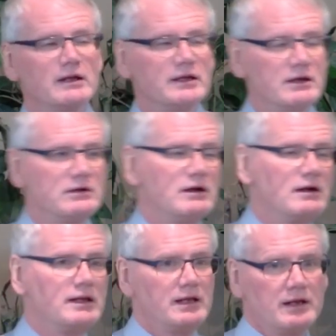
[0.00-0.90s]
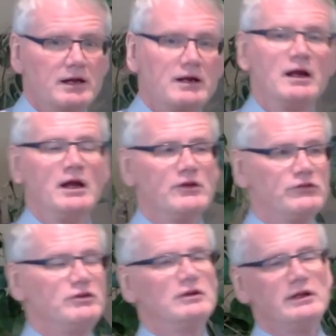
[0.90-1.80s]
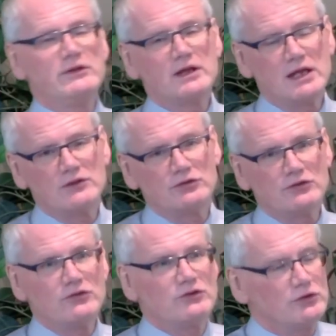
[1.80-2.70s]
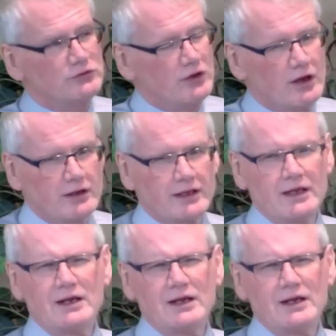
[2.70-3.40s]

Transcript: And here Darlene and I are still in the kitchen, still talking.